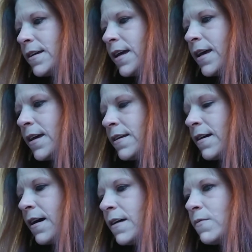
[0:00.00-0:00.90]
and
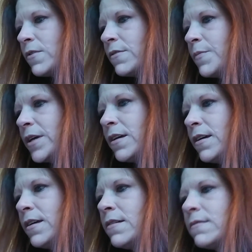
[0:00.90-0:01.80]
I will
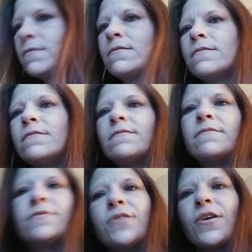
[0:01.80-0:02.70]
be
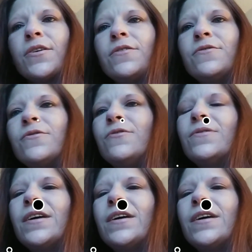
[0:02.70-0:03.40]
talking to you